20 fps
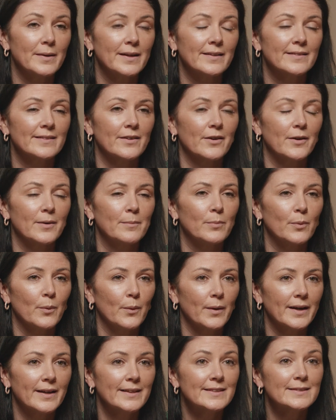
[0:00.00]
means that our
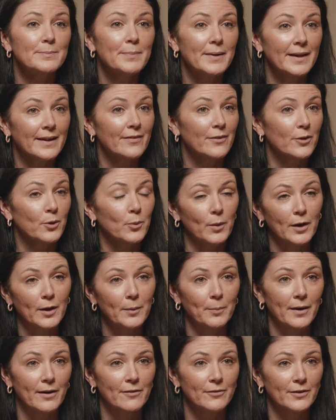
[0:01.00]
employees pick their
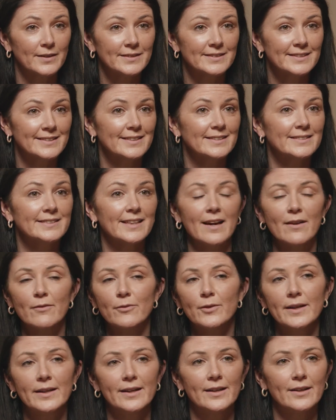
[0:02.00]
work preferences
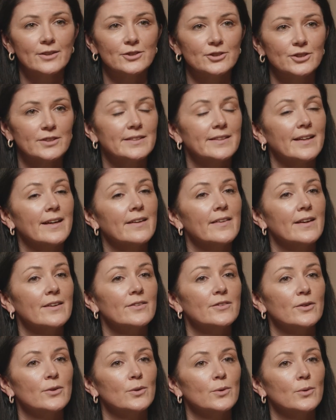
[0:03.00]
every year, just like they
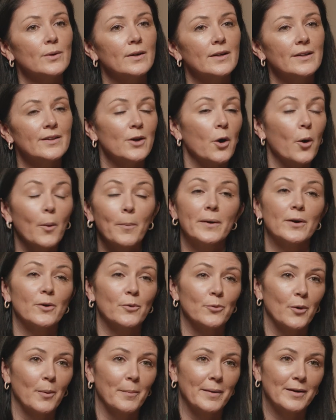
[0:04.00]
do an open
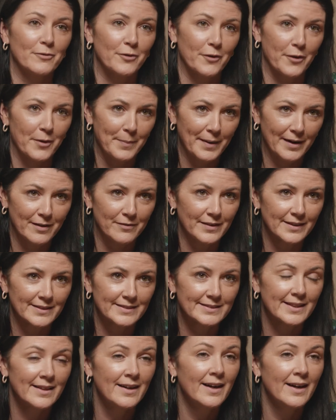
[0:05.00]
enrollment for their benefits.